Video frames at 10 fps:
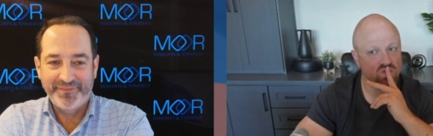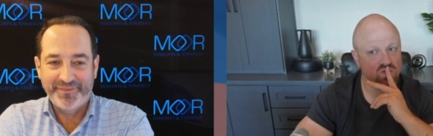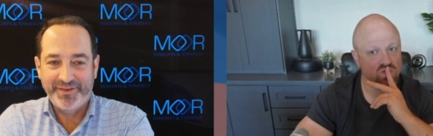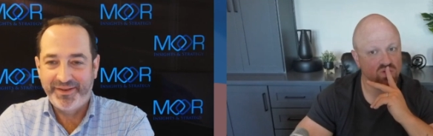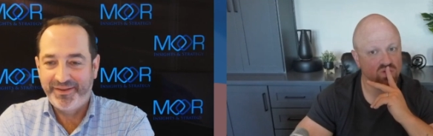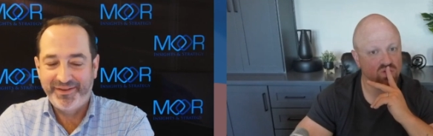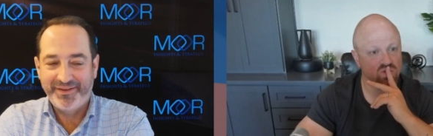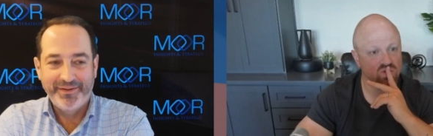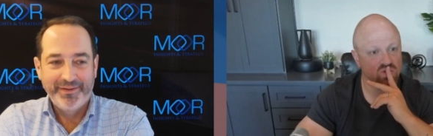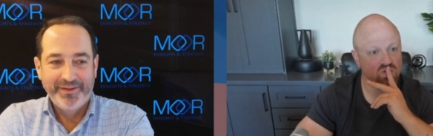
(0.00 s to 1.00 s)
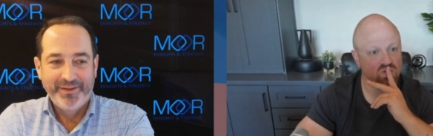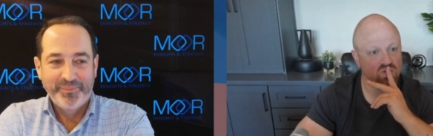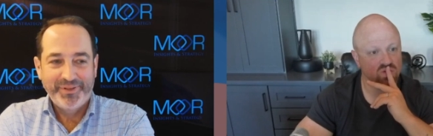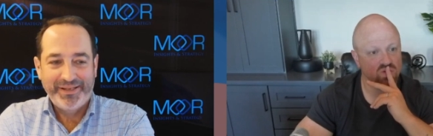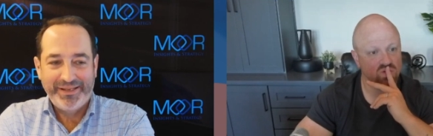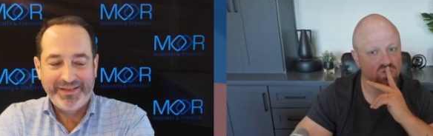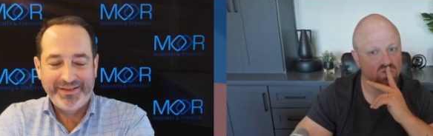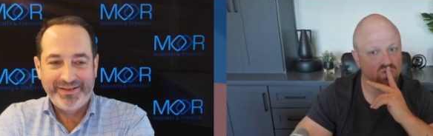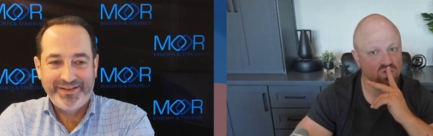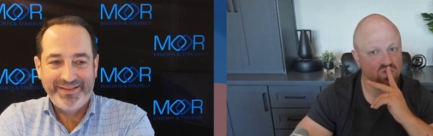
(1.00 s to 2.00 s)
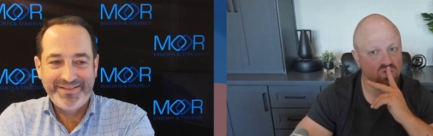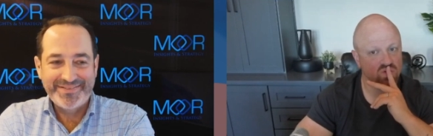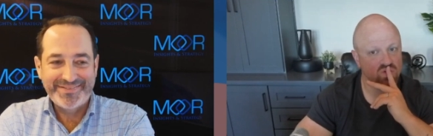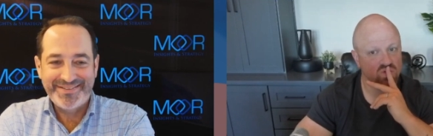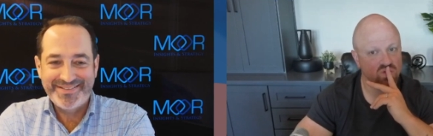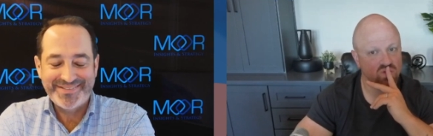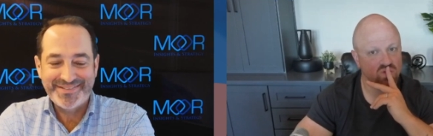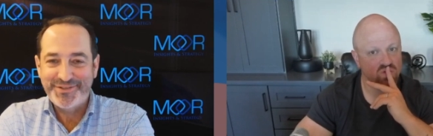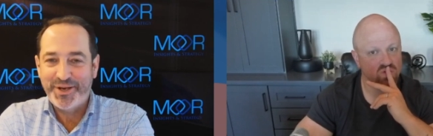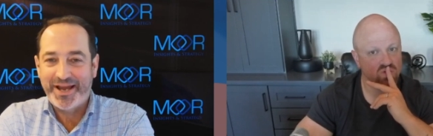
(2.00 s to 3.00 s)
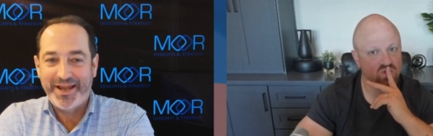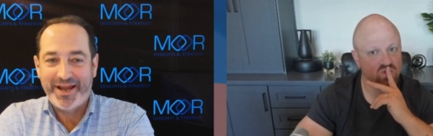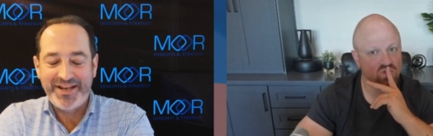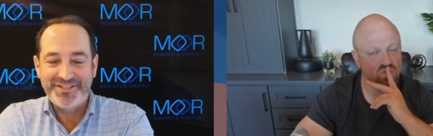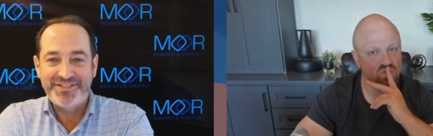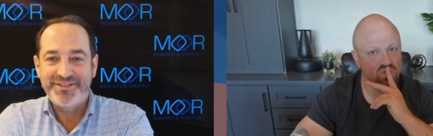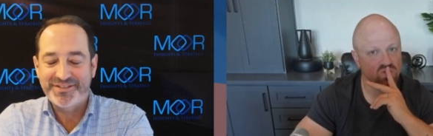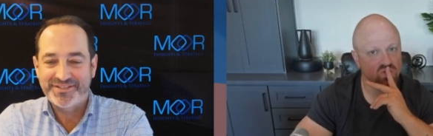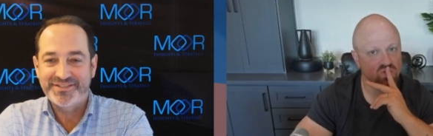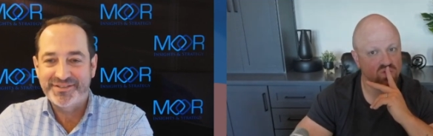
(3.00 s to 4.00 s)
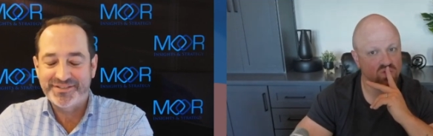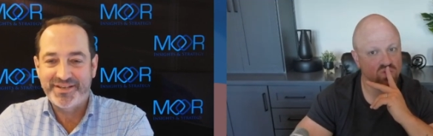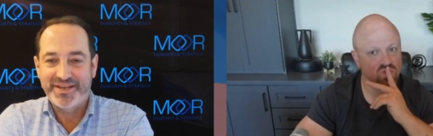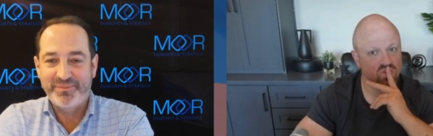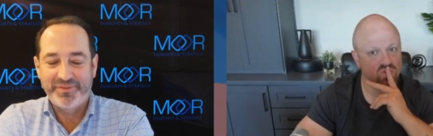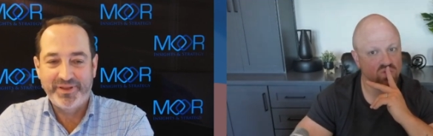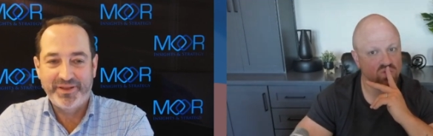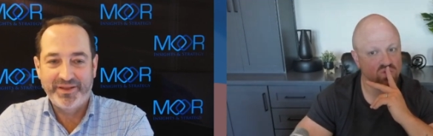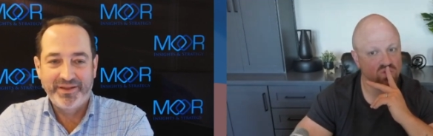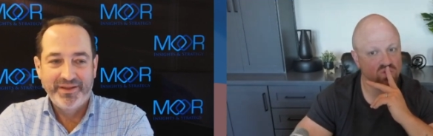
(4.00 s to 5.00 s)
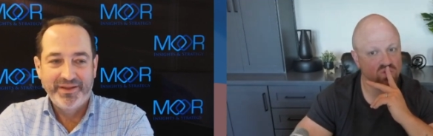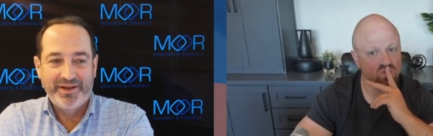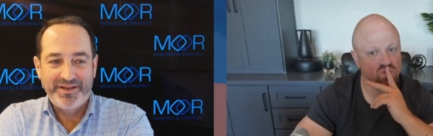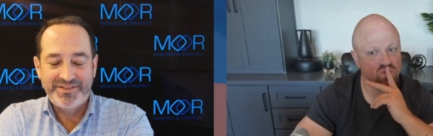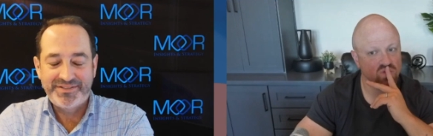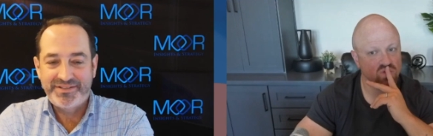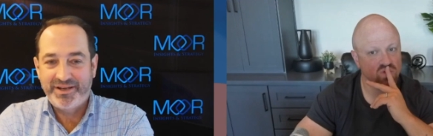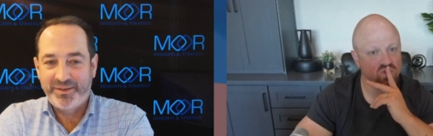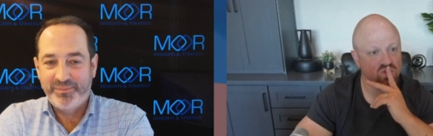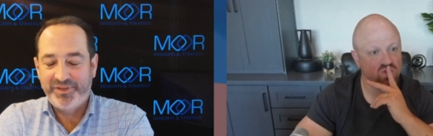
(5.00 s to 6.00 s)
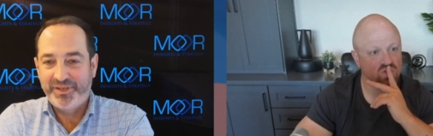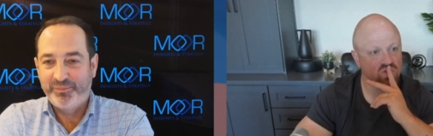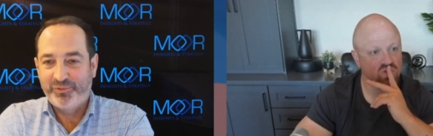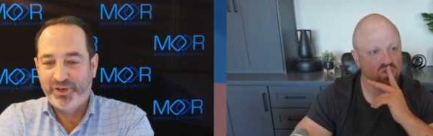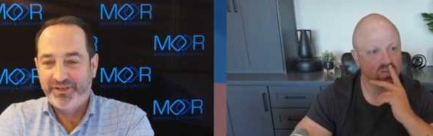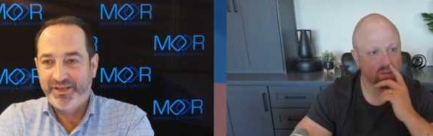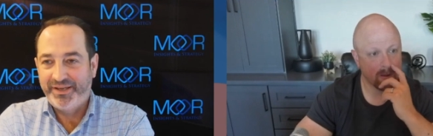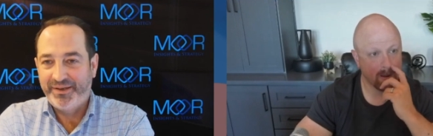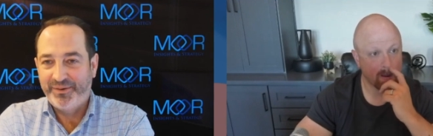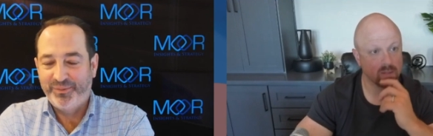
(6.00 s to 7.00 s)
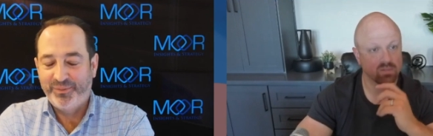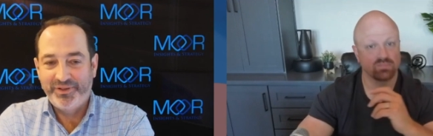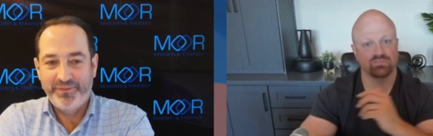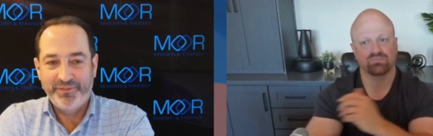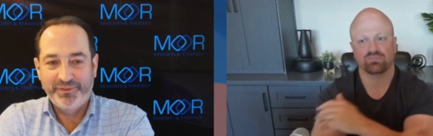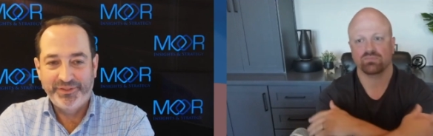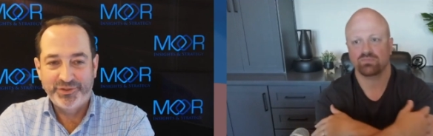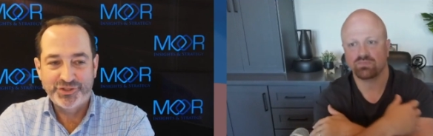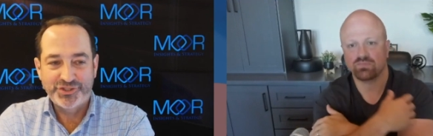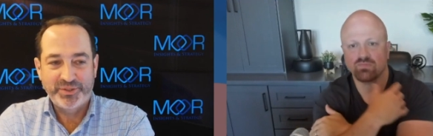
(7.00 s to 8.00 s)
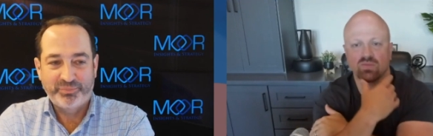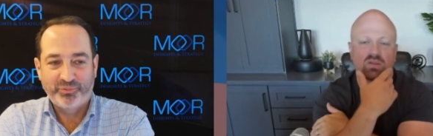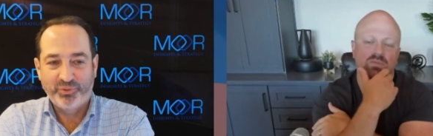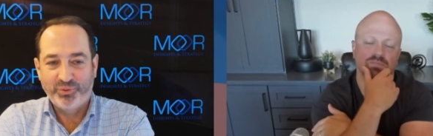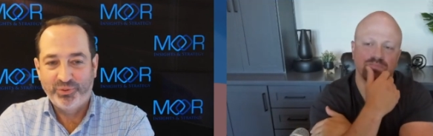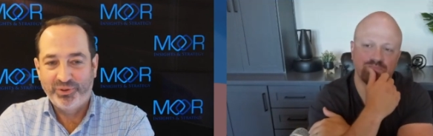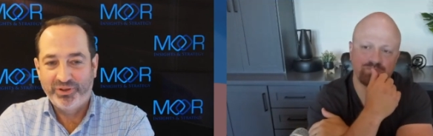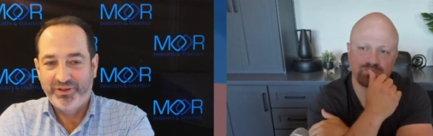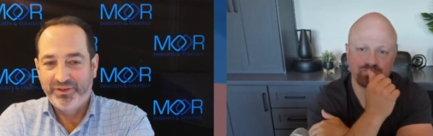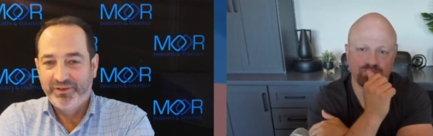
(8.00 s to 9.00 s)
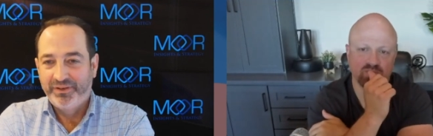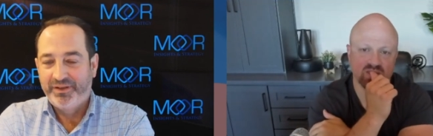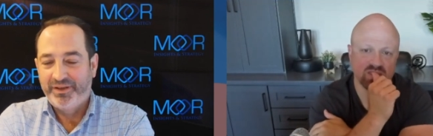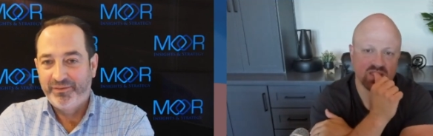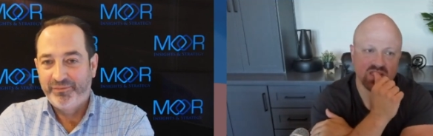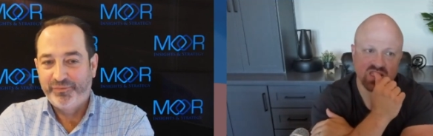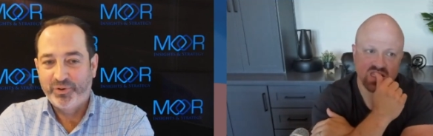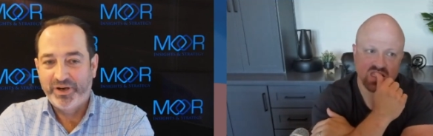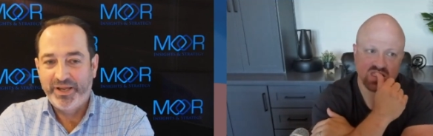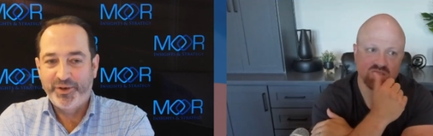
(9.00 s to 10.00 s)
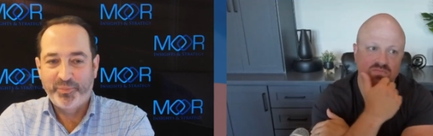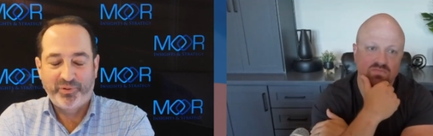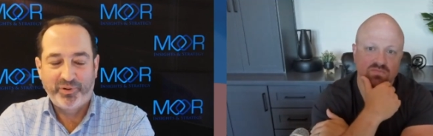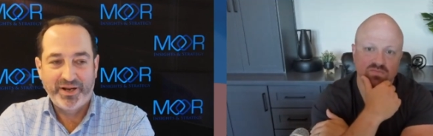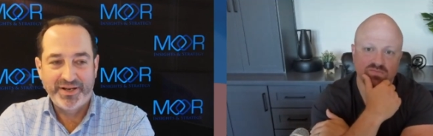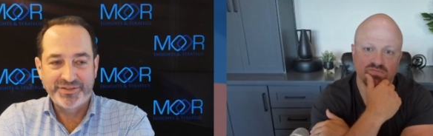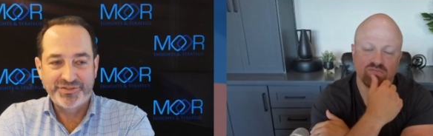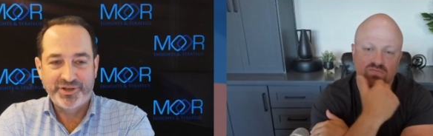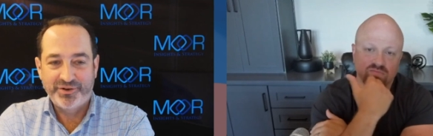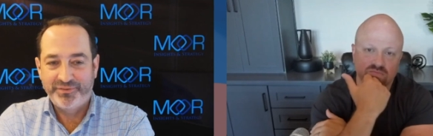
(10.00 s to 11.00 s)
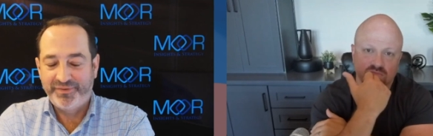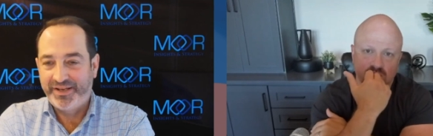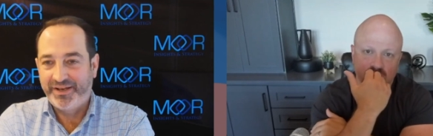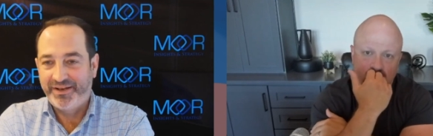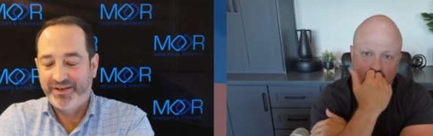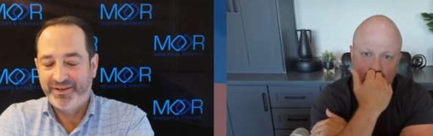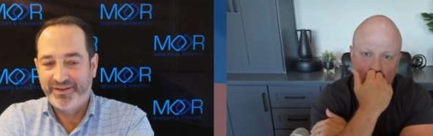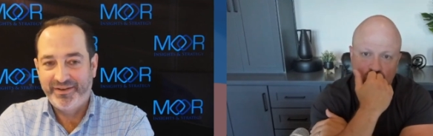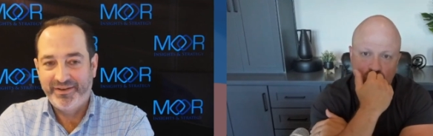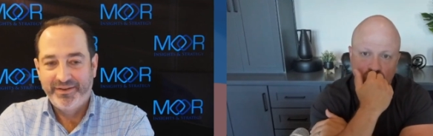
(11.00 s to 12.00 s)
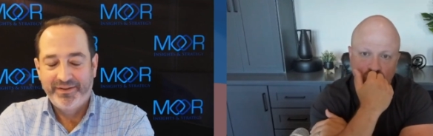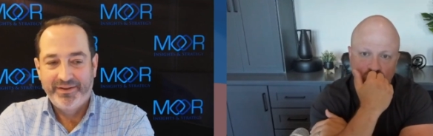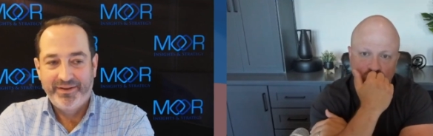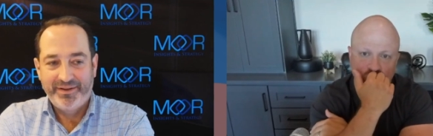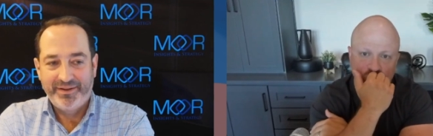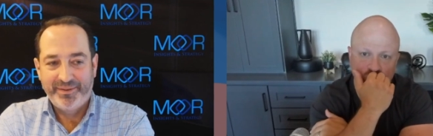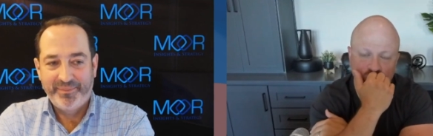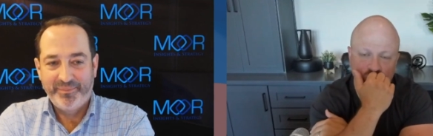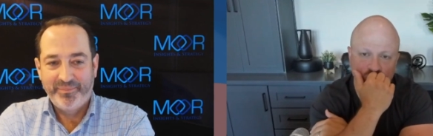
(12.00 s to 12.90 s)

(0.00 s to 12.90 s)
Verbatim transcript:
Speaker 1: that hey but like is this is no I, I see this as the same thing I see IBM right now in the leadership role uh, for enterprise generative AI. Uh,